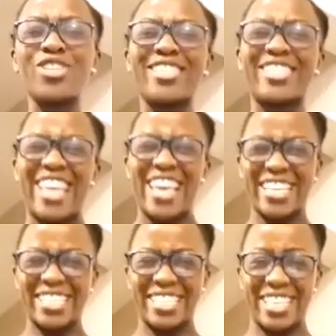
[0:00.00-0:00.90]

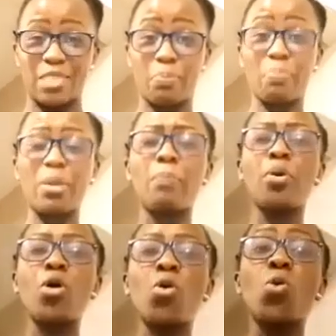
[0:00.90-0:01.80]
says that
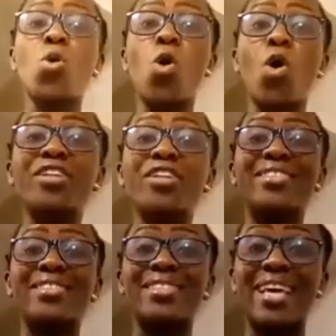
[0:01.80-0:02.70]
people who hold
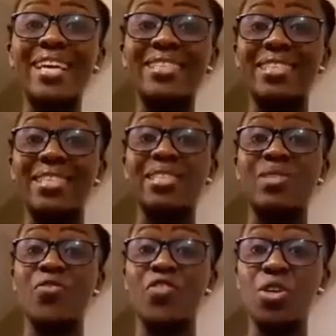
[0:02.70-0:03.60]

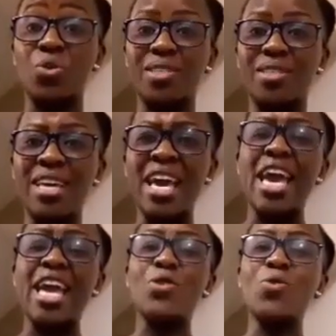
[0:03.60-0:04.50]
sexist views
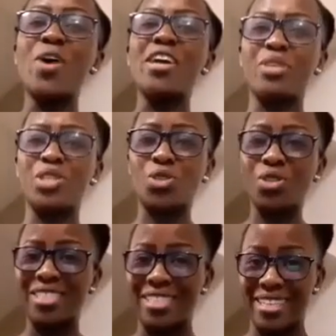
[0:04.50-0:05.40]
and who are
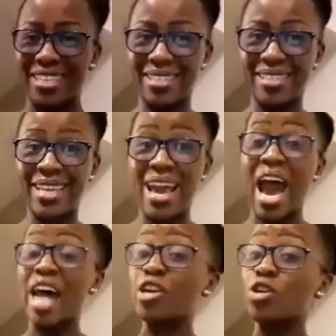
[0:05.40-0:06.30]
misogynists
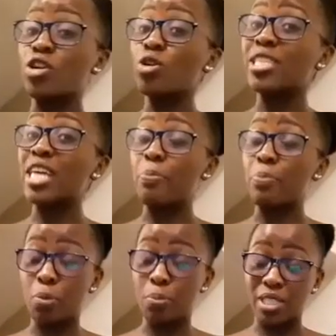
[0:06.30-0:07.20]
are not
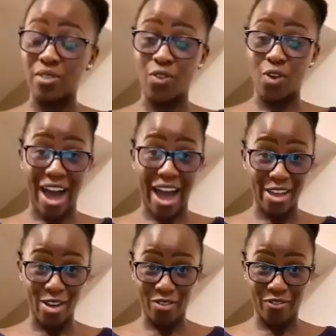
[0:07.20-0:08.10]
appropriate for
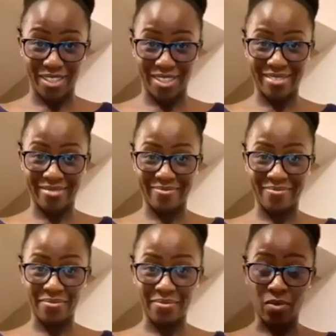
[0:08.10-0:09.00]
high office.
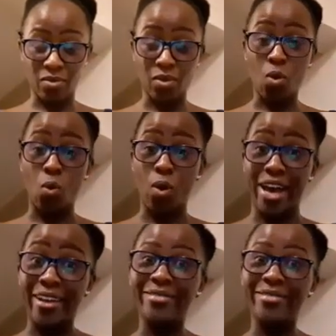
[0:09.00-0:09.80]
Well,